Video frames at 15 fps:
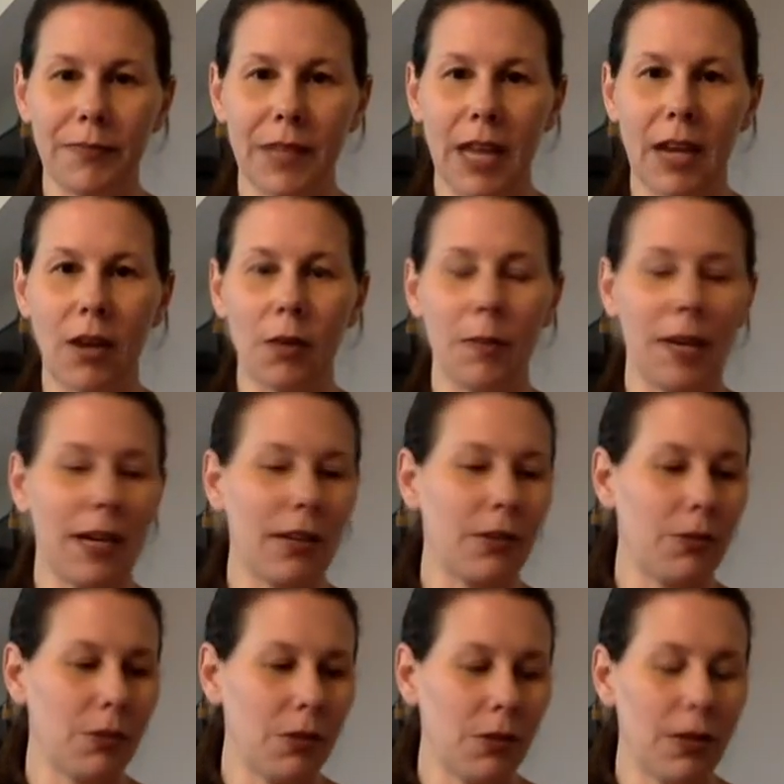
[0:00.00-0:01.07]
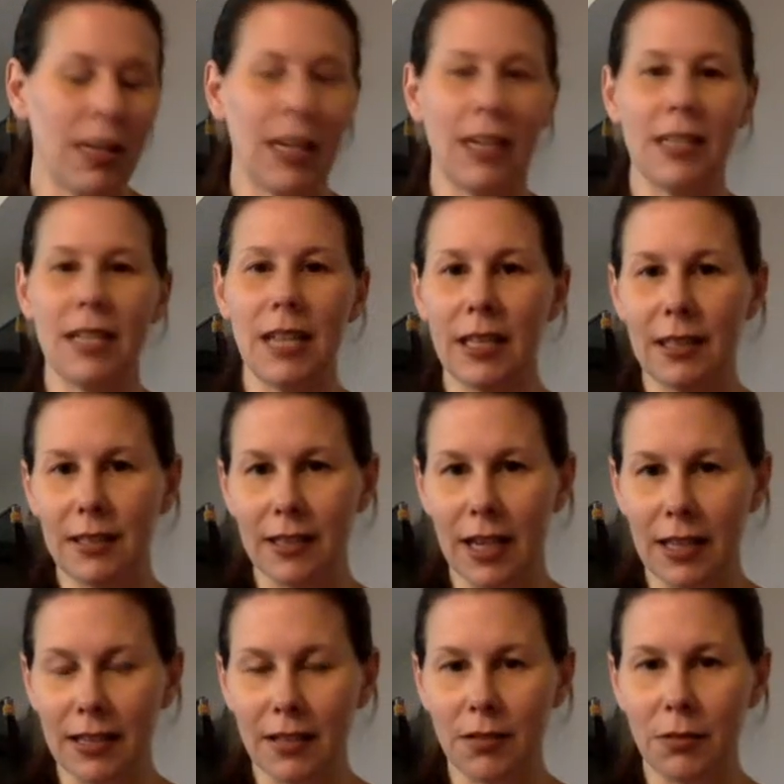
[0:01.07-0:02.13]
I go back through and I take the
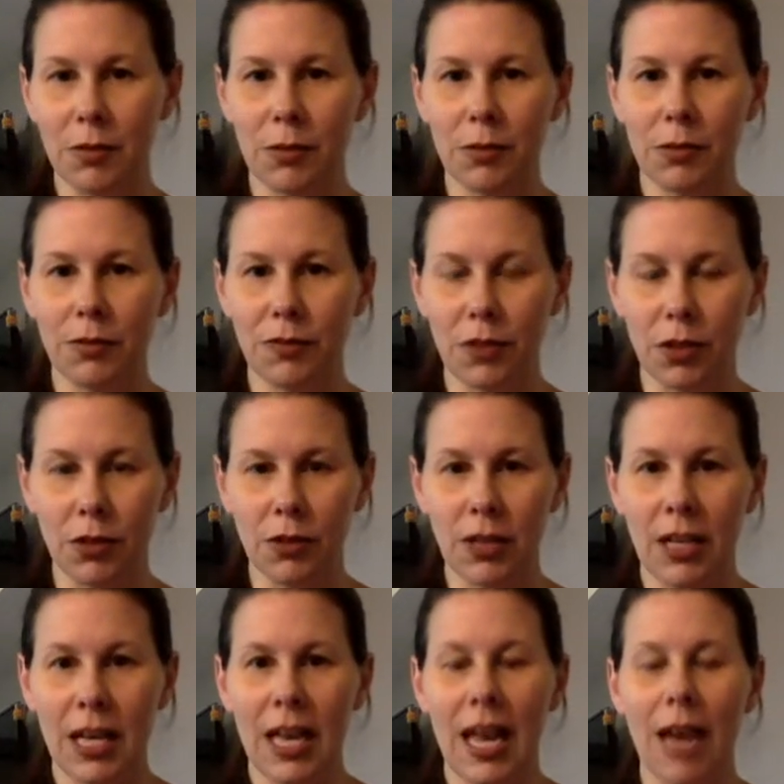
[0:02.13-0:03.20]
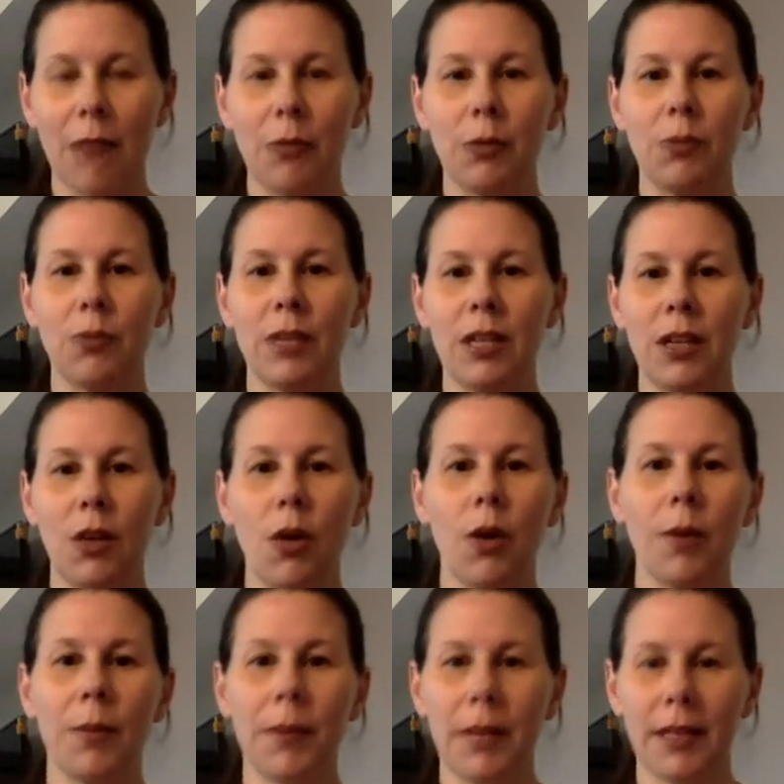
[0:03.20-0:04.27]
signs that we review and we
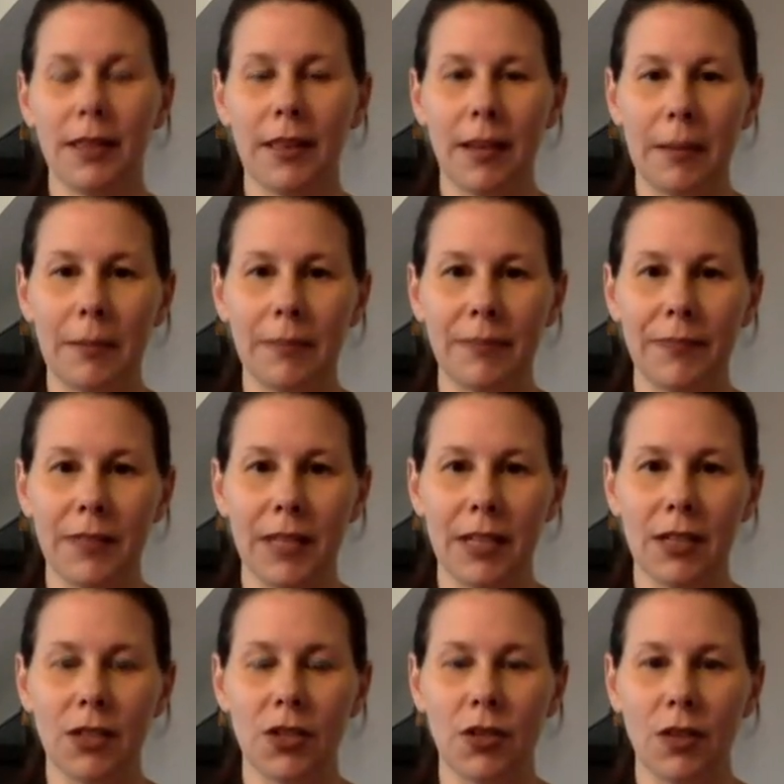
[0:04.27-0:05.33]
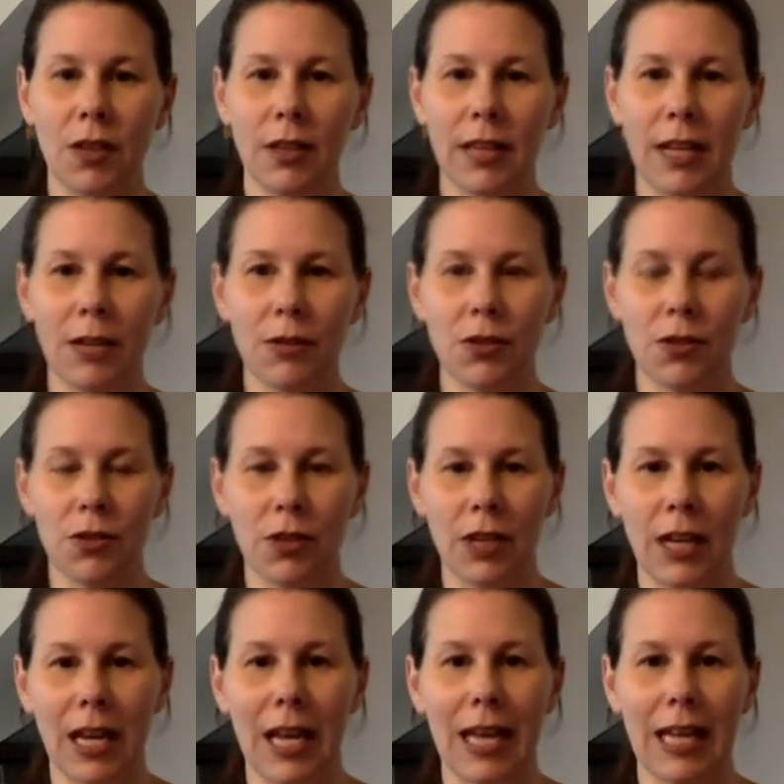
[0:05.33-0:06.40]
reincorporate them into our language
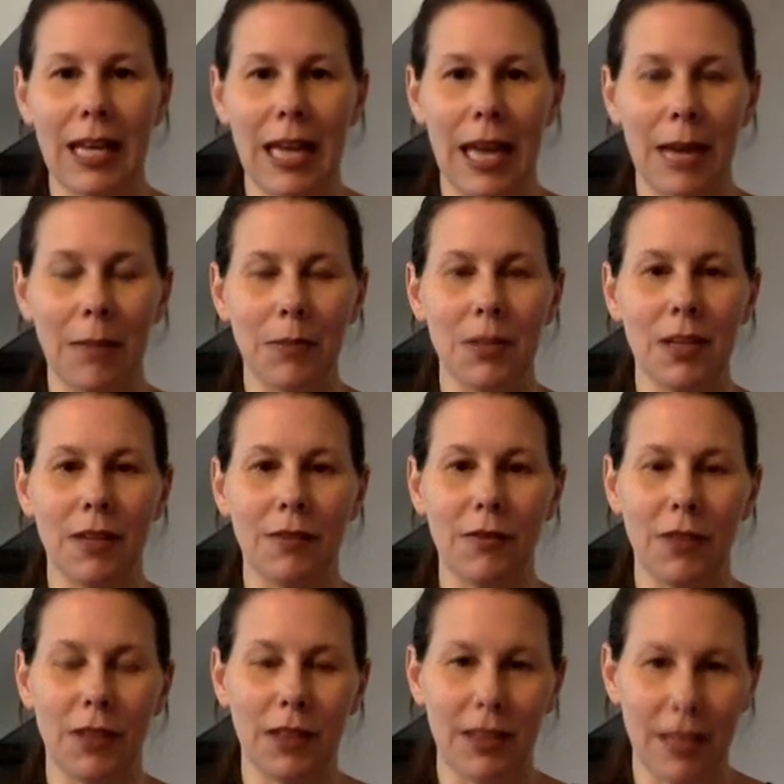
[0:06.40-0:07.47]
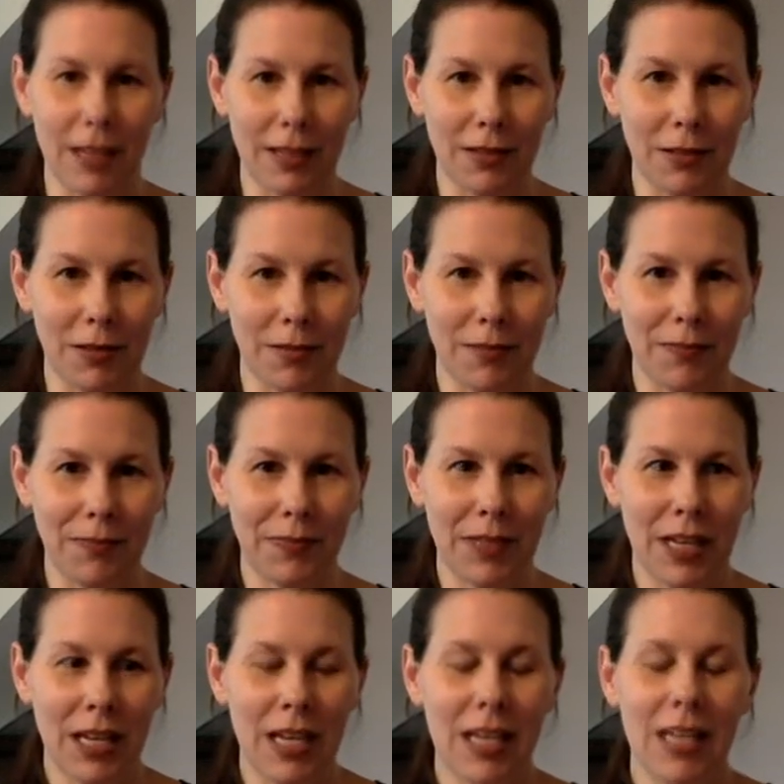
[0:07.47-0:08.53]
learning and games and fun things.
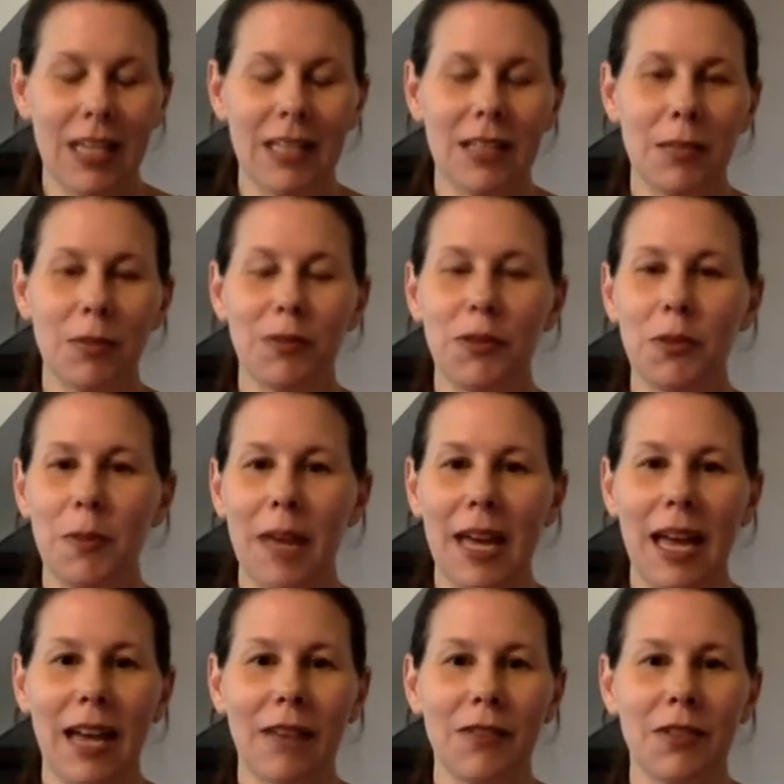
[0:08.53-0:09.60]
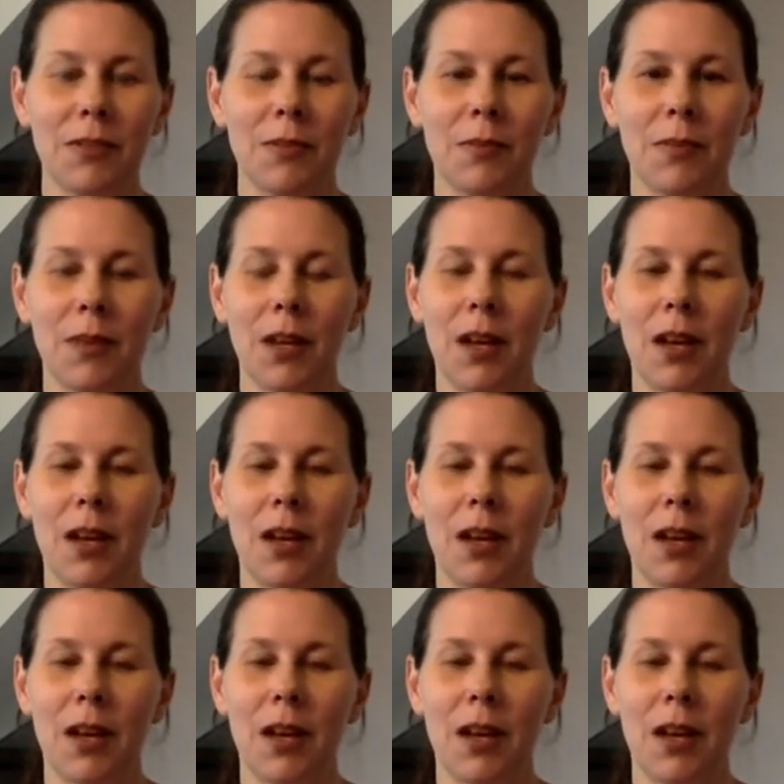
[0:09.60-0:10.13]
Some of you may have some